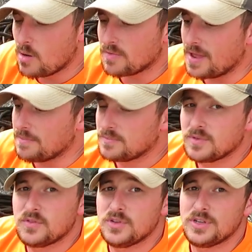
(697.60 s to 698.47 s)
wrong with that.
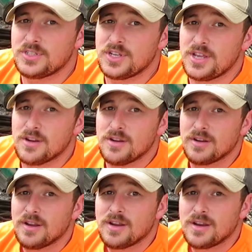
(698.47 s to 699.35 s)
As you can see here,
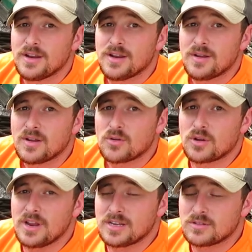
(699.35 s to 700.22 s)

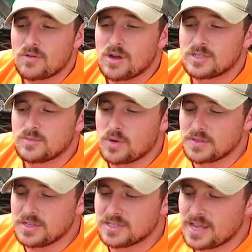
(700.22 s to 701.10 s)
crookneck squash,
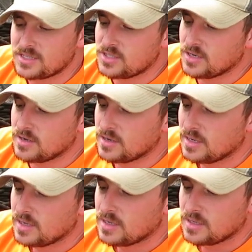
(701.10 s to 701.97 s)
bought these last year.
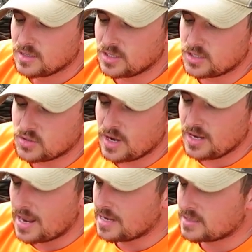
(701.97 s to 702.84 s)
This
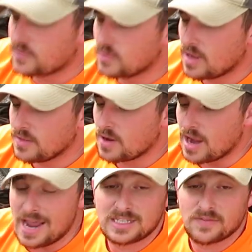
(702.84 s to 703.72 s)
tray that had a few on there,
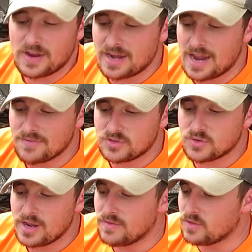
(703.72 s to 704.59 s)
I asked if I could have the
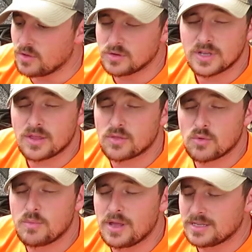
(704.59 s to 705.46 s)
tray even though there was like
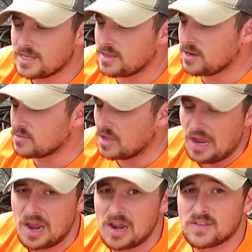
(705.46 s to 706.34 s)
three plants on there. I'm
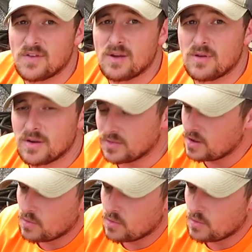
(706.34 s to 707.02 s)
like, yeah, that's fine, whatever.